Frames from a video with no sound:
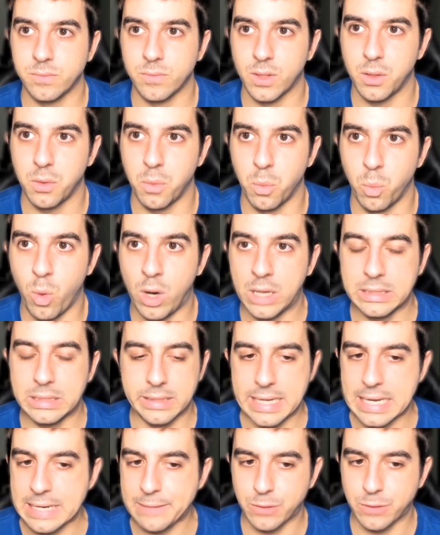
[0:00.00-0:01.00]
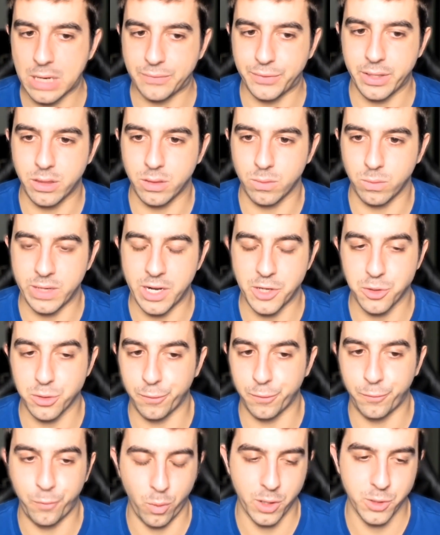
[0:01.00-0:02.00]
one lead for every 300
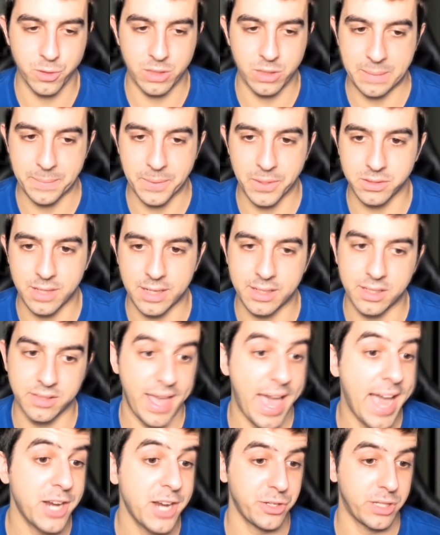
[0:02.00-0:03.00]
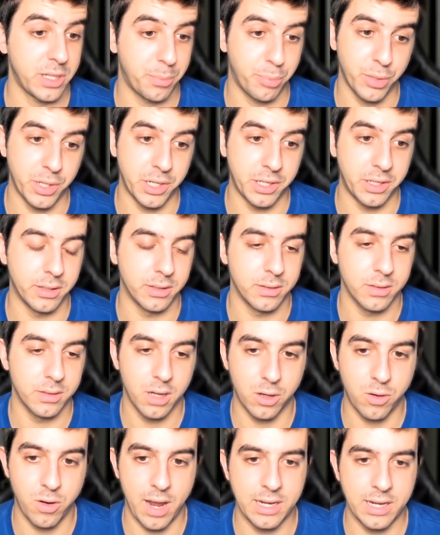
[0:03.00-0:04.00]
to 400 emails sent is actually pretty good.
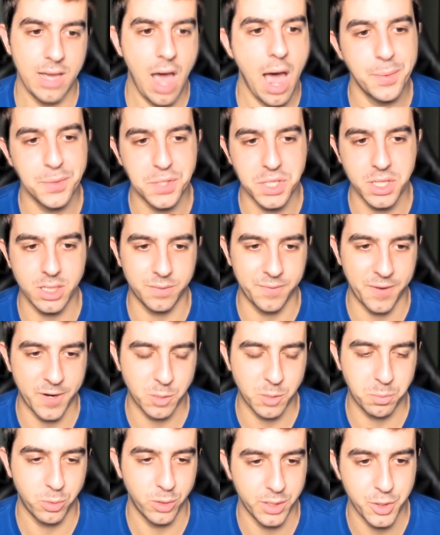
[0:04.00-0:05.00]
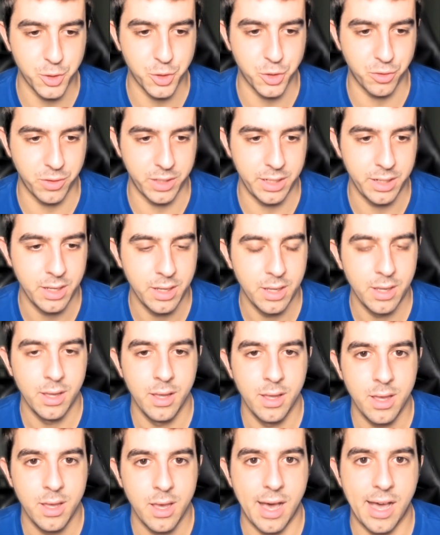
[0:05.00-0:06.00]
And obviously, this varies per industry.
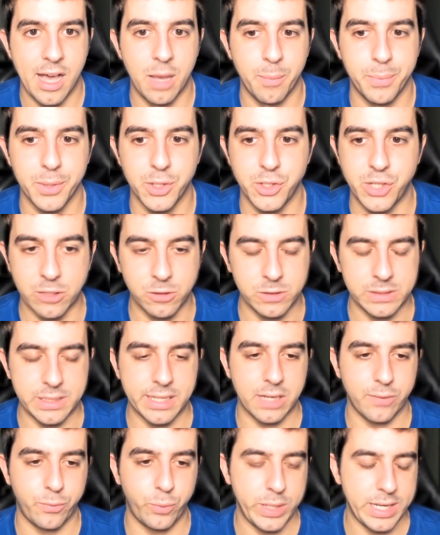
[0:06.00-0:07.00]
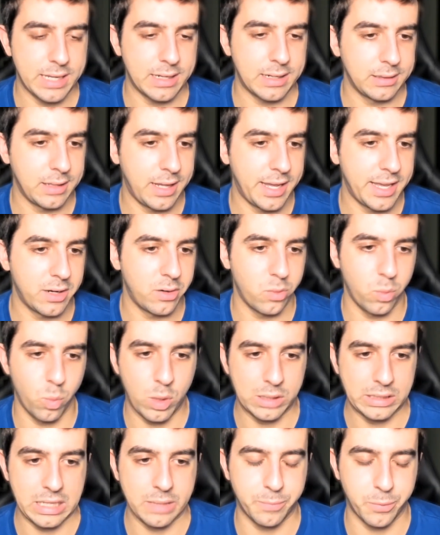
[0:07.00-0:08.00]
But generally, like if we get a client
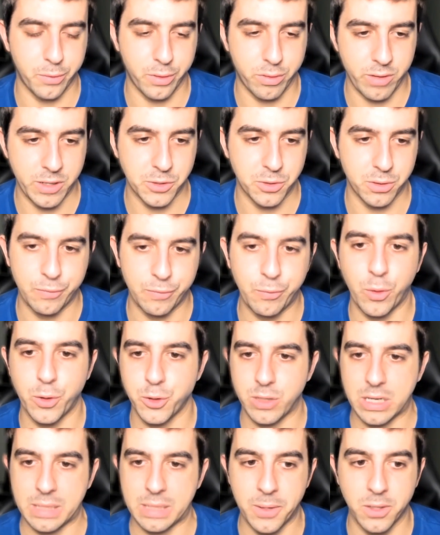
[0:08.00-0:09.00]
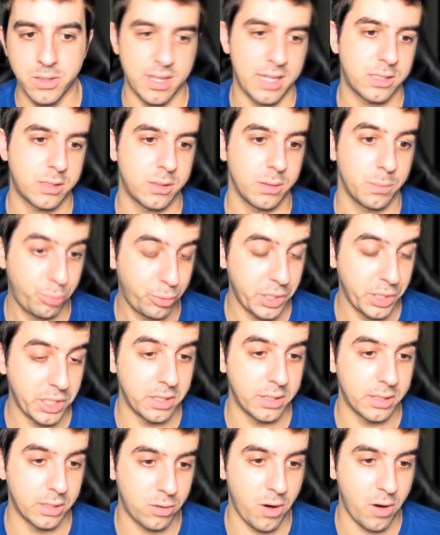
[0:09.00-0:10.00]
one lead for 300 to 400 emails, that's pretty
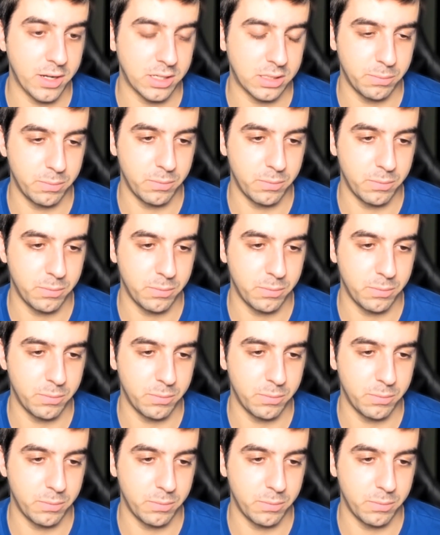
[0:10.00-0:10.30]
good across